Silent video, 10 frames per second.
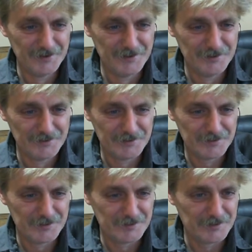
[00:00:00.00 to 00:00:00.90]

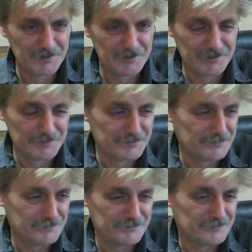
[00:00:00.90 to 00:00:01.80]

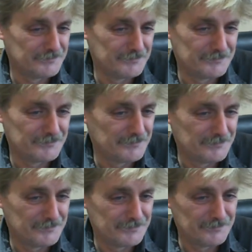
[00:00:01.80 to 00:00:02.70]

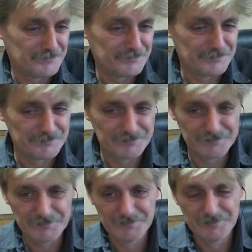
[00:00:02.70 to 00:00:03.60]

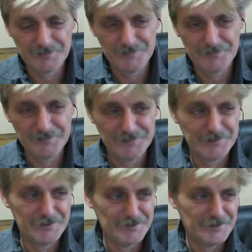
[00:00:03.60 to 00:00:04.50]

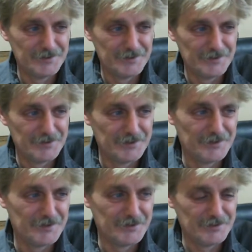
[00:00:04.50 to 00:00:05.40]

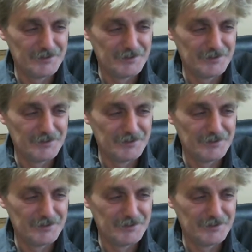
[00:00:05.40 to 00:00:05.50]
(not speaking)